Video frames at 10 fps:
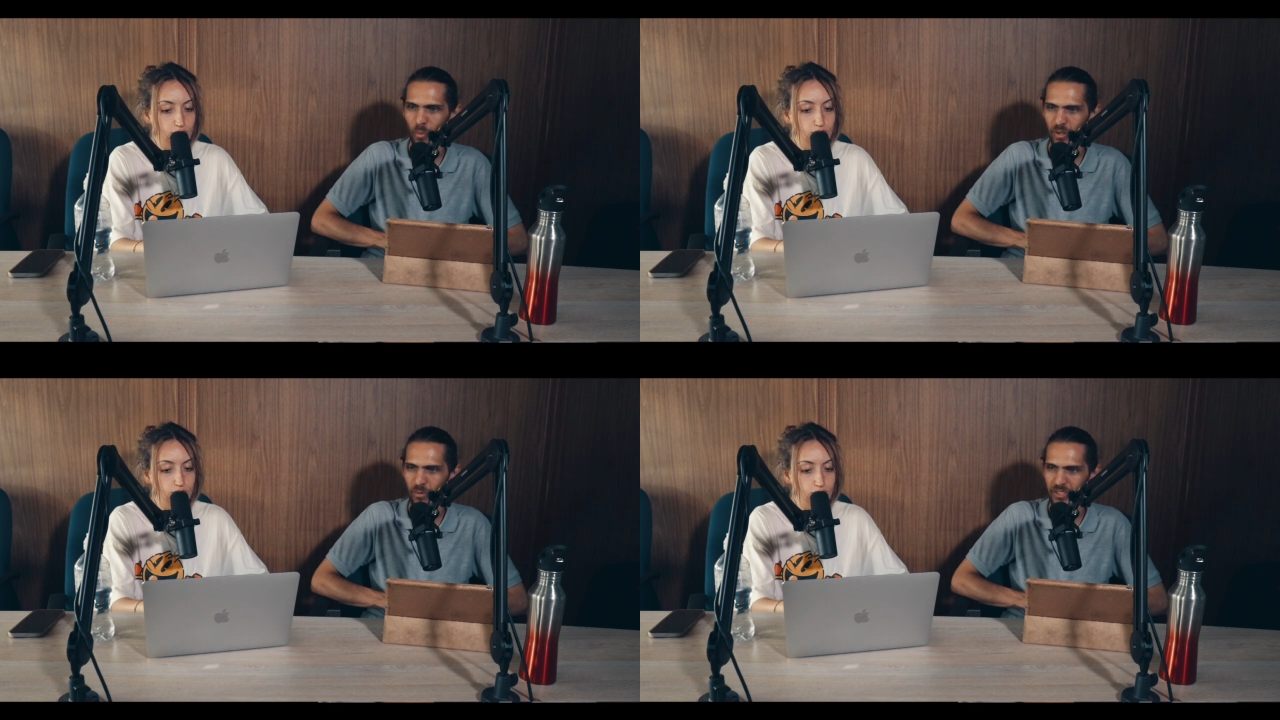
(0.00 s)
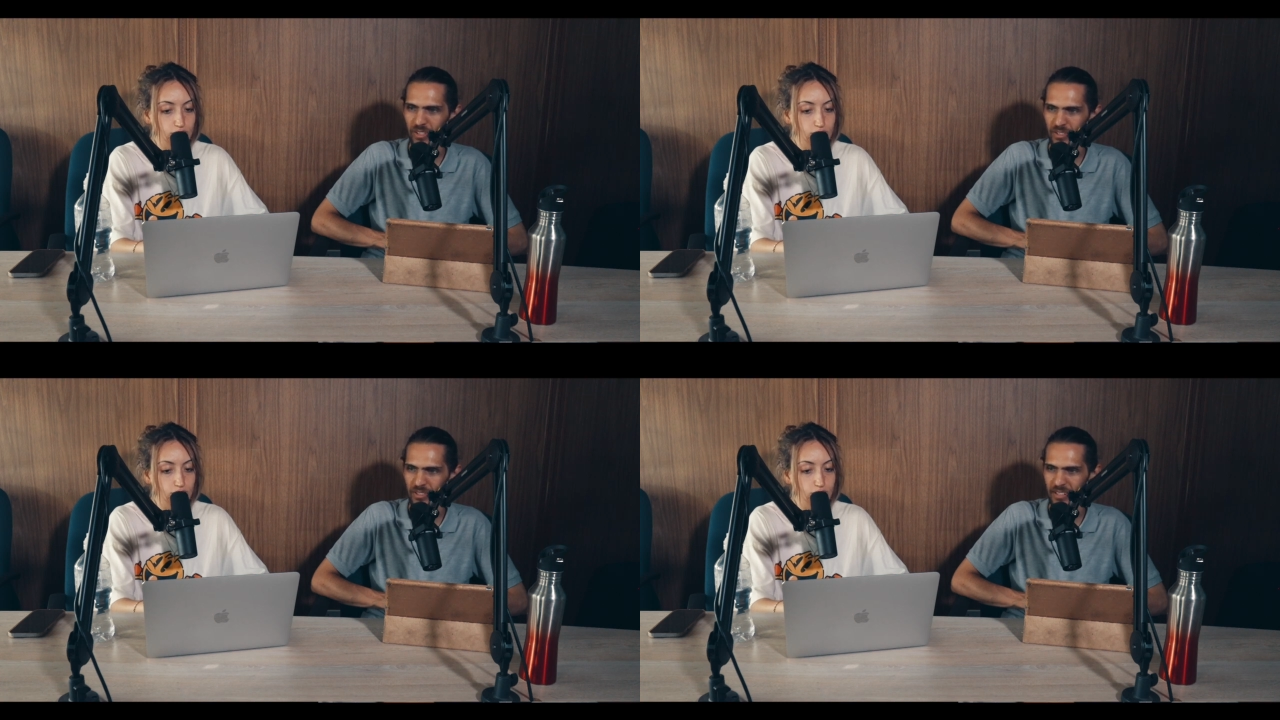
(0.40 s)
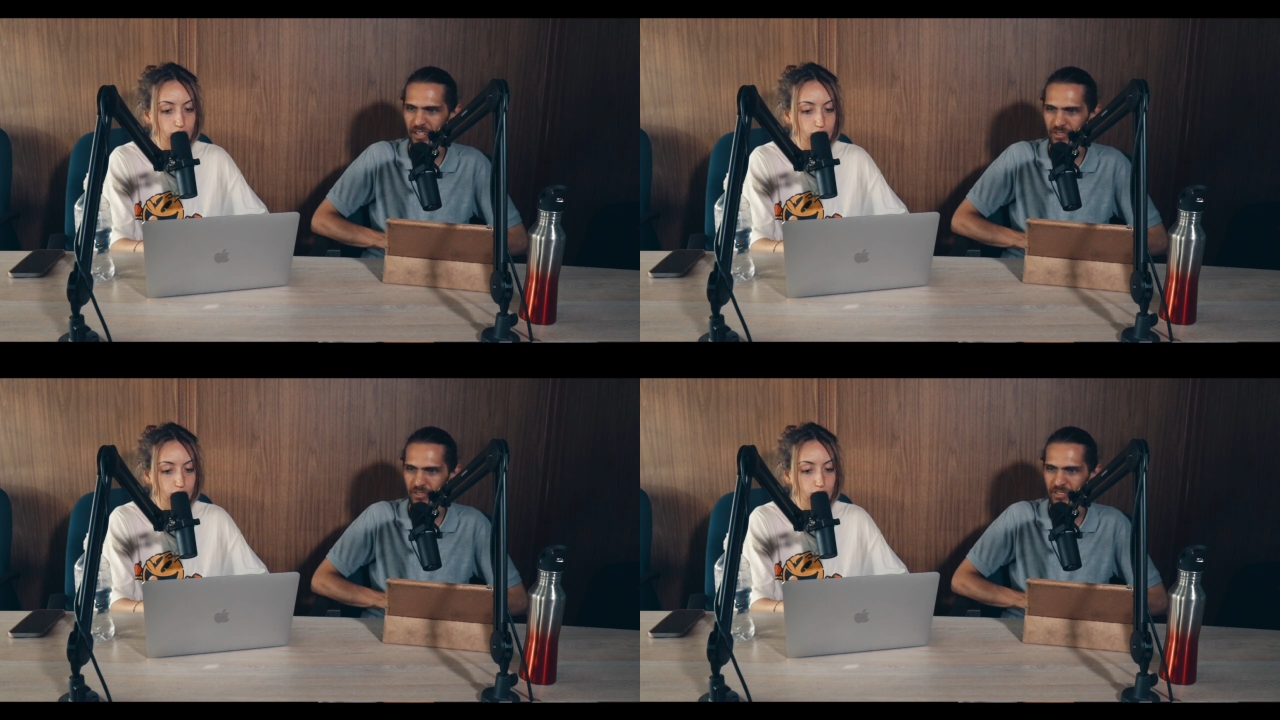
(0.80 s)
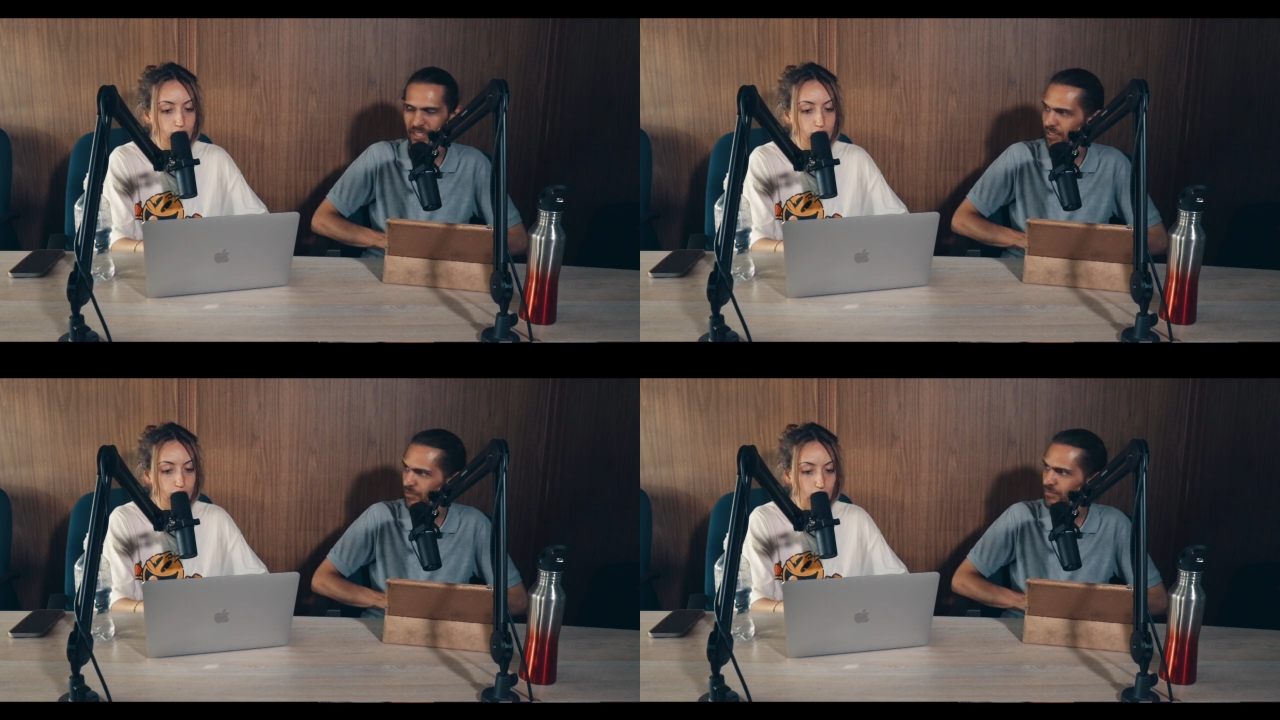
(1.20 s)
Speaker 1: we'd watch it to see how it turns
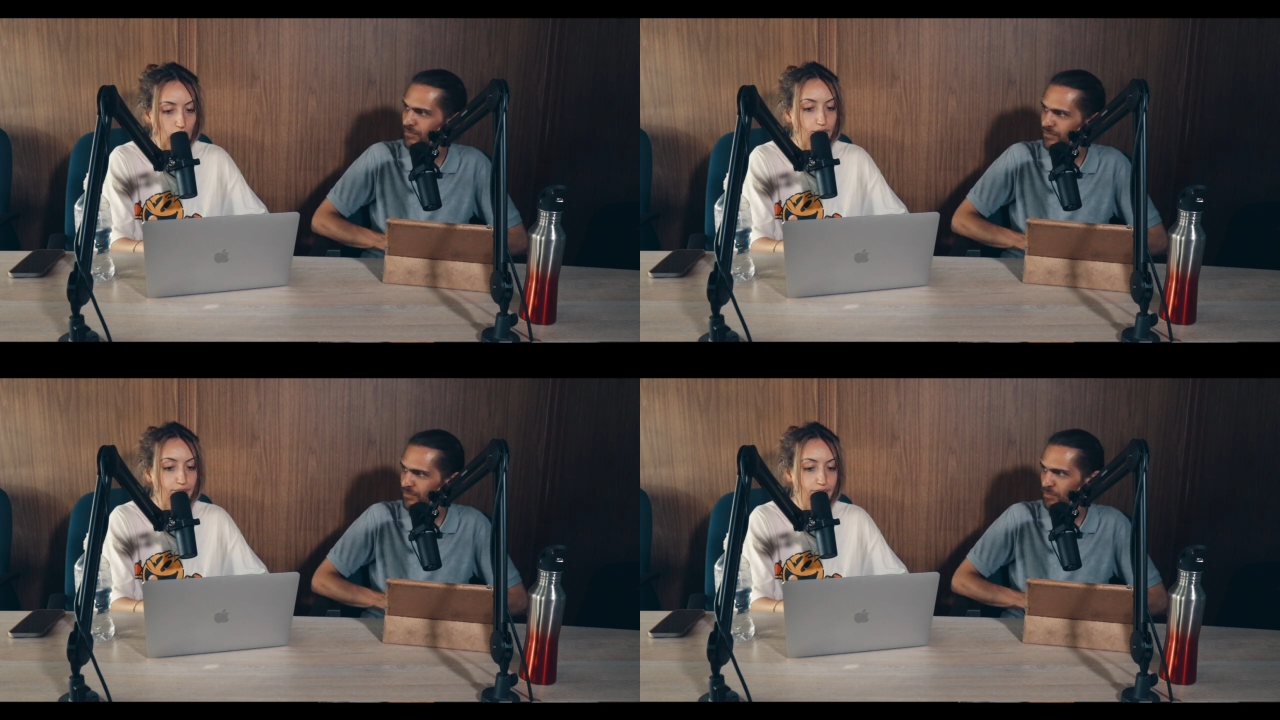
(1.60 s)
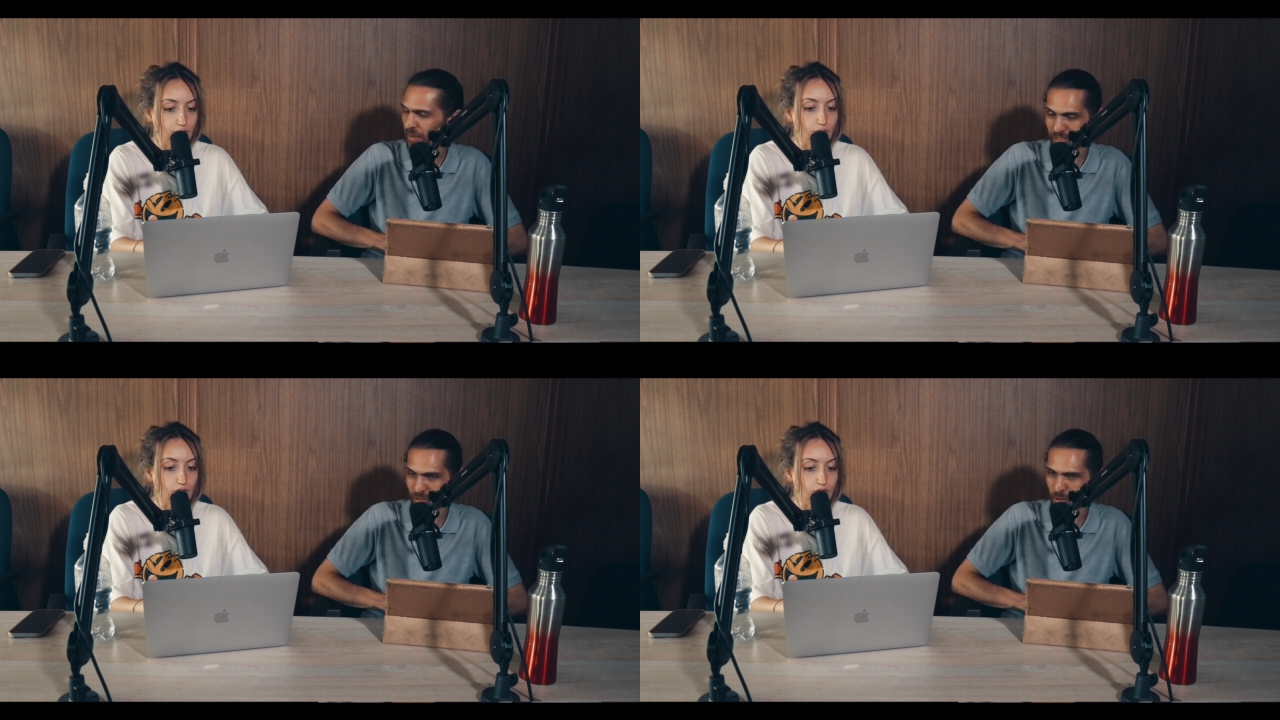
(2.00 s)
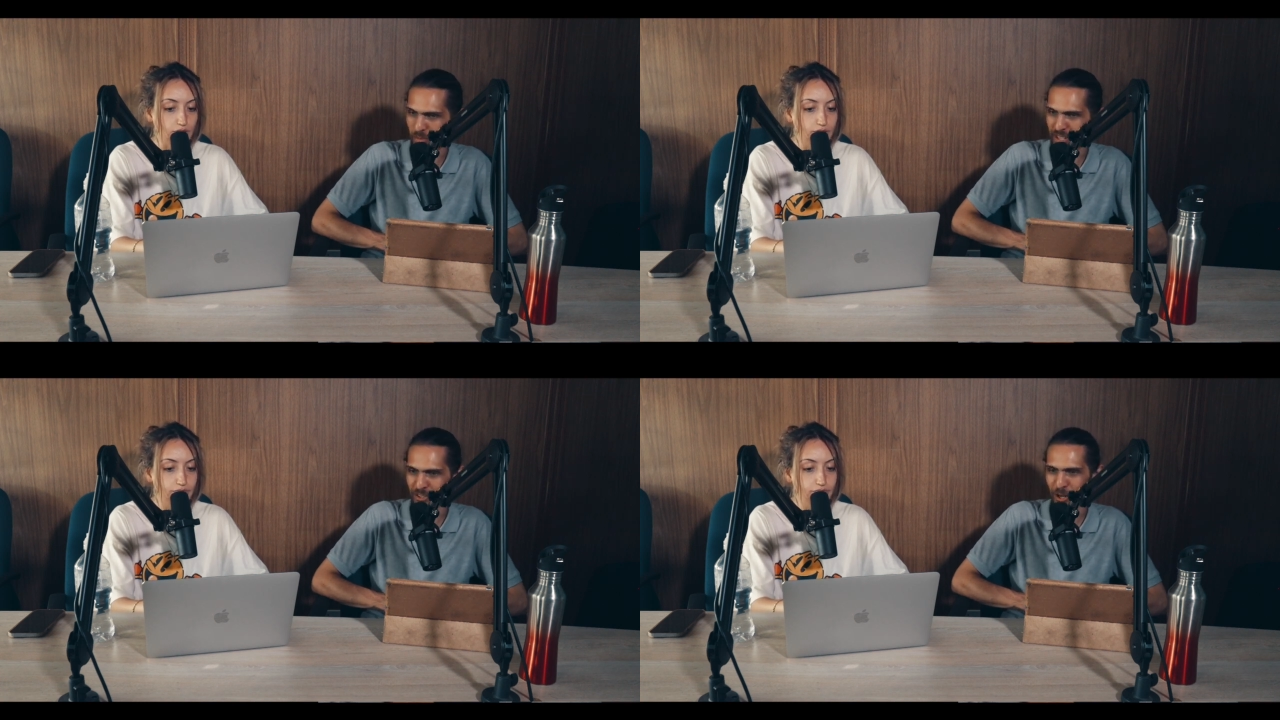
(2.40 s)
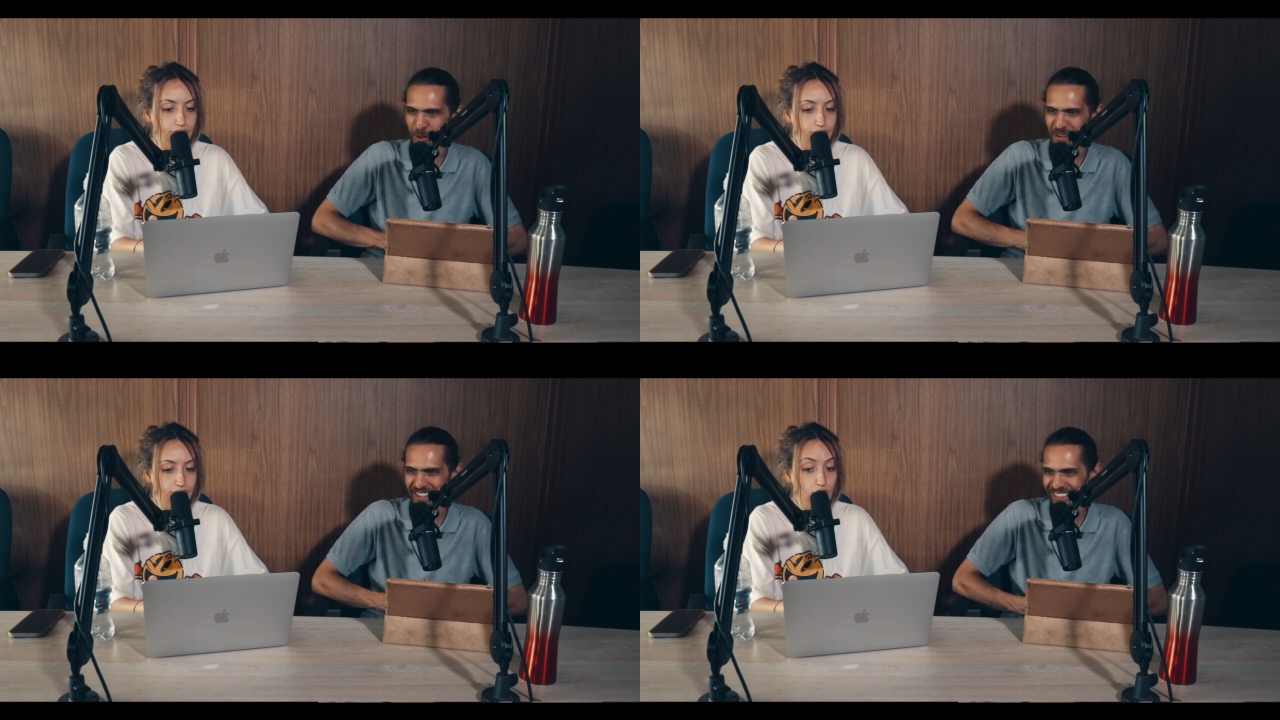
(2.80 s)
out. Yeah. Might even do a better
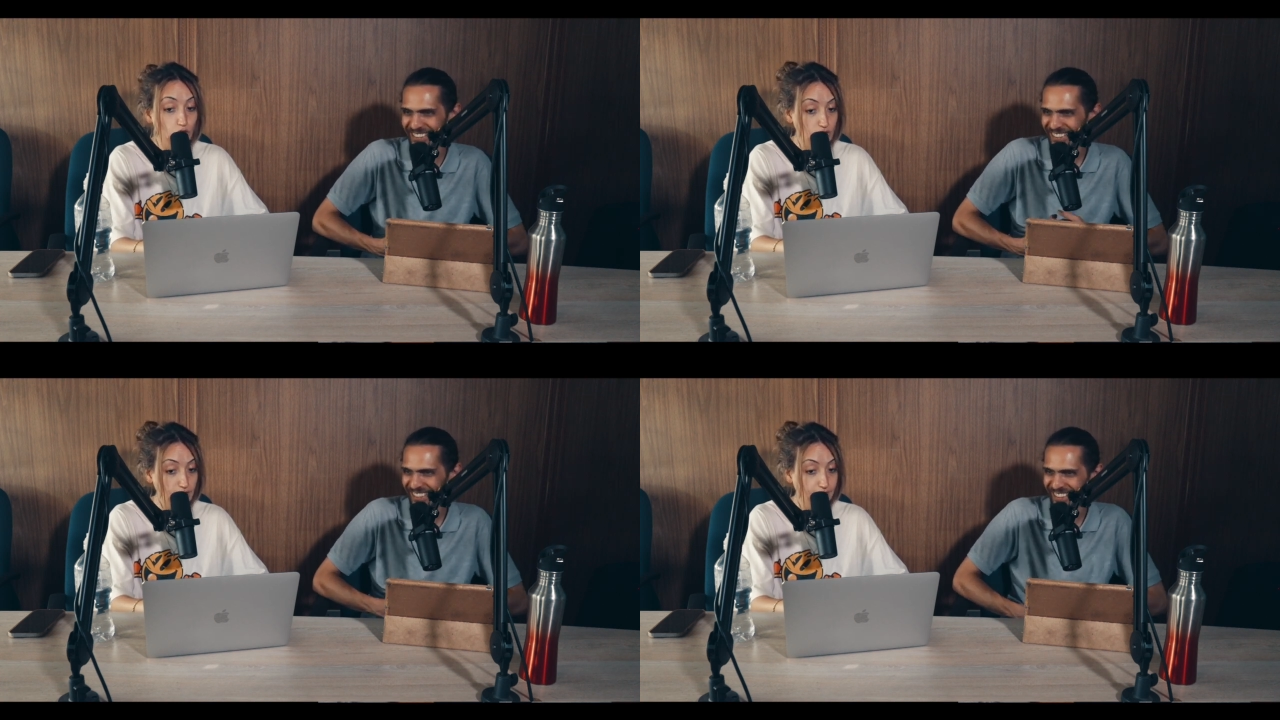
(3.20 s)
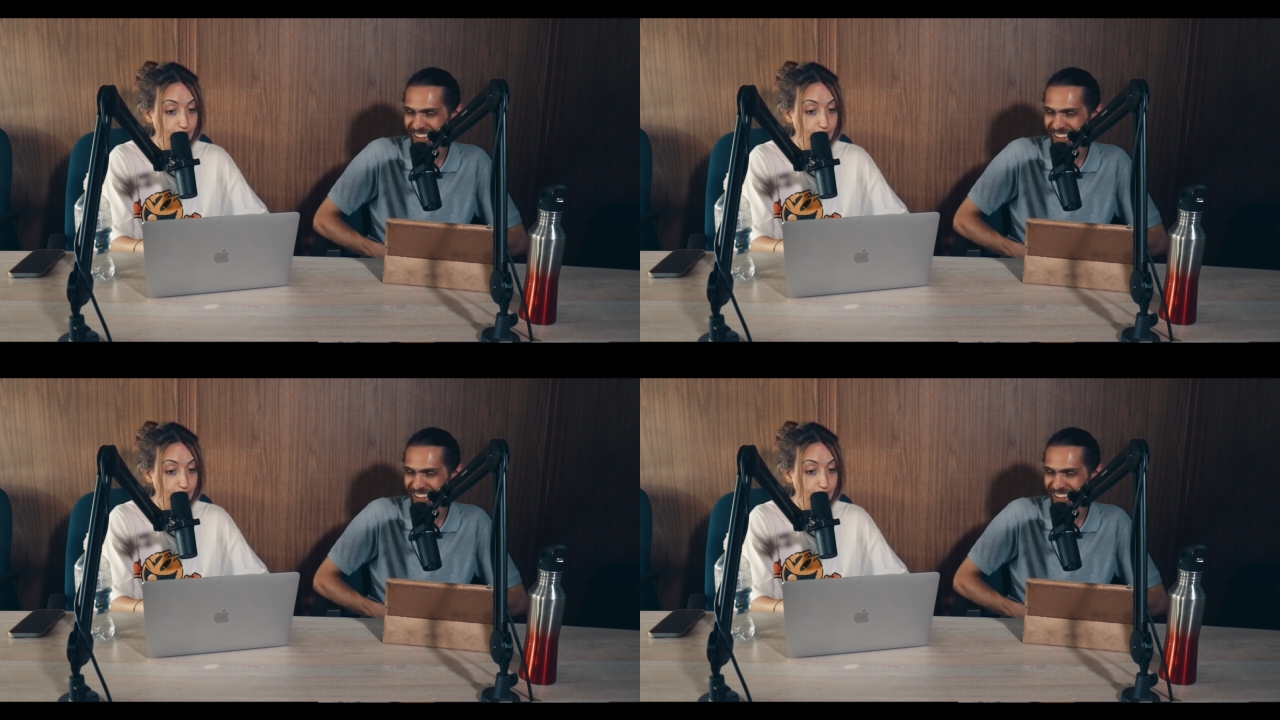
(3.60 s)
job. You see,